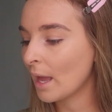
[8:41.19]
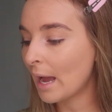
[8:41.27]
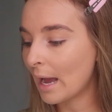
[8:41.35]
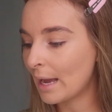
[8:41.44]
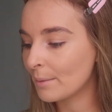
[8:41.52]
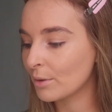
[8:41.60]

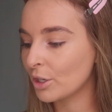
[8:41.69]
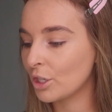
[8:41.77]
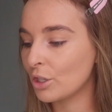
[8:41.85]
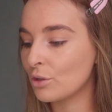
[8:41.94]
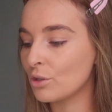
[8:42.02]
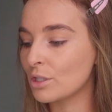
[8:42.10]
I'm going
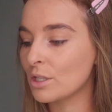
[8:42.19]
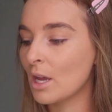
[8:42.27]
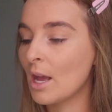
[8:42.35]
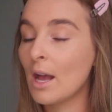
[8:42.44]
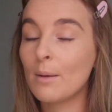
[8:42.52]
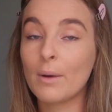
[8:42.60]
to use
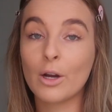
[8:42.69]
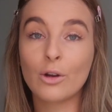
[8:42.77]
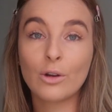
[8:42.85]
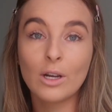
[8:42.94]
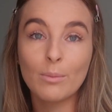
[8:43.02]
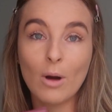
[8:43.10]
my
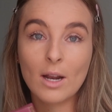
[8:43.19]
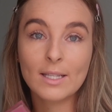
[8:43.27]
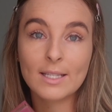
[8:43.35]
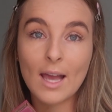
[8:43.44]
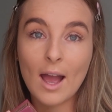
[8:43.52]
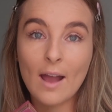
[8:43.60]
Hoola
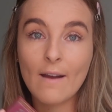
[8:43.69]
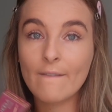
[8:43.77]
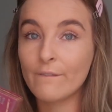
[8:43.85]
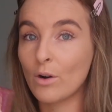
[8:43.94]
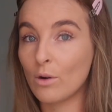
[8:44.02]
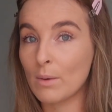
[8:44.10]

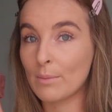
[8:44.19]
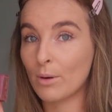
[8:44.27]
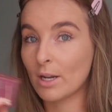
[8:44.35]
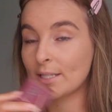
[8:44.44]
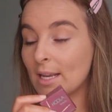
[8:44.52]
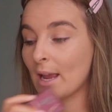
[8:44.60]
bronzer for my
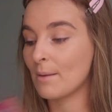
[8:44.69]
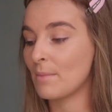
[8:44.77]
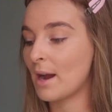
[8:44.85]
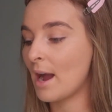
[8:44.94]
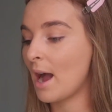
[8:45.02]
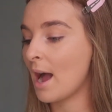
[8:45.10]
bronzing and
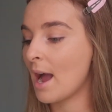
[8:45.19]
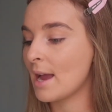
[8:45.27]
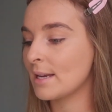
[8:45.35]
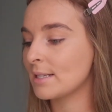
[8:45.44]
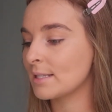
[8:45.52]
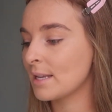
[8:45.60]
my
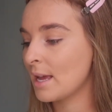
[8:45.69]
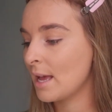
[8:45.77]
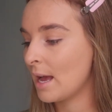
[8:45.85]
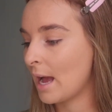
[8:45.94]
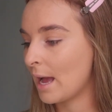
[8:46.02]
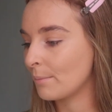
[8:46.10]
eyes.
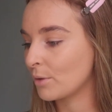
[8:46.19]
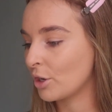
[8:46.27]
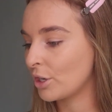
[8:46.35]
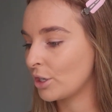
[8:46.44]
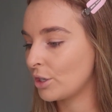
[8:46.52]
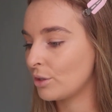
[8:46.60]
I'm
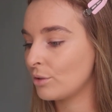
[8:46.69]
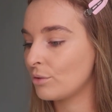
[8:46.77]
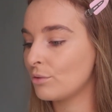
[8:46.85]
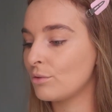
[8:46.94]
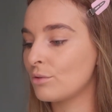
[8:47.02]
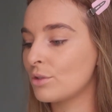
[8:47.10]
going to
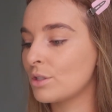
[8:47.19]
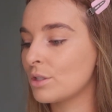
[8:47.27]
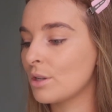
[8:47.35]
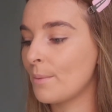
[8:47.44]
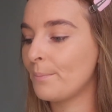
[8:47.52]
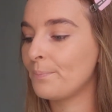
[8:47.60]

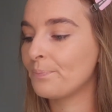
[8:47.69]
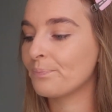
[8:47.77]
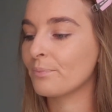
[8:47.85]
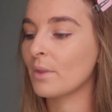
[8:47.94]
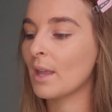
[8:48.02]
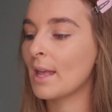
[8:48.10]
use
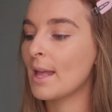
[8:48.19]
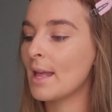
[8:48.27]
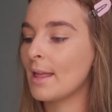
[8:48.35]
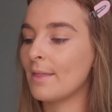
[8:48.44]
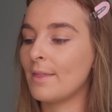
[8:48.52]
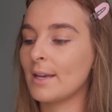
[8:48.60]

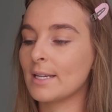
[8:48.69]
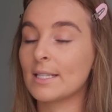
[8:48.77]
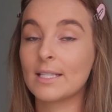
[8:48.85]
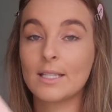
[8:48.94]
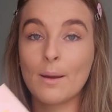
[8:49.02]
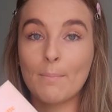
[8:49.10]

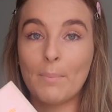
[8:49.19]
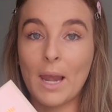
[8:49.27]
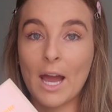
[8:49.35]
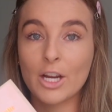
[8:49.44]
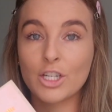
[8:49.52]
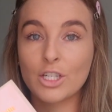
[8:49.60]
this
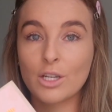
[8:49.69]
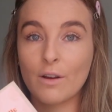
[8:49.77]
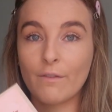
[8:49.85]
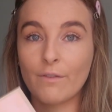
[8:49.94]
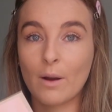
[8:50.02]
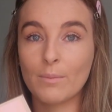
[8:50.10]
blush
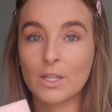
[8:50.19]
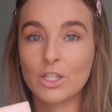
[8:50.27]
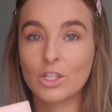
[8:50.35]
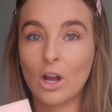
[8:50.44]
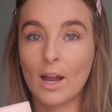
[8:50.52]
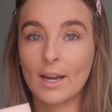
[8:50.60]
from the
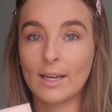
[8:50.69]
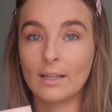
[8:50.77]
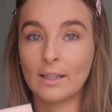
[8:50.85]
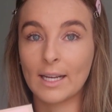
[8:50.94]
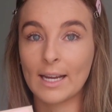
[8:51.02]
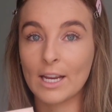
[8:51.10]
Scarlet
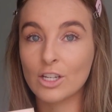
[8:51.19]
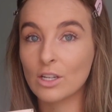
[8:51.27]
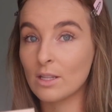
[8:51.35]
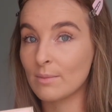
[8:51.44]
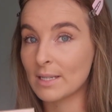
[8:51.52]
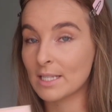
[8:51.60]
Hill
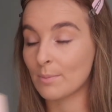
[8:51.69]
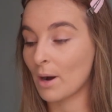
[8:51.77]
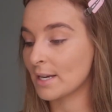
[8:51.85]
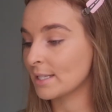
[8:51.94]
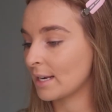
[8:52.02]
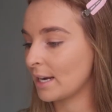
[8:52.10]
collection, the Mr.
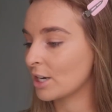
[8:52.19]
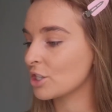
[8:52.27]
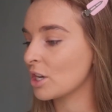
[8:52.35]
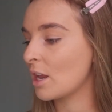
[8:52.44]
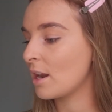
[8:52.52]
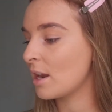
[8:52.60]
Price
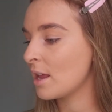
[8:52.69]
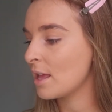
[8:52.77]
collection.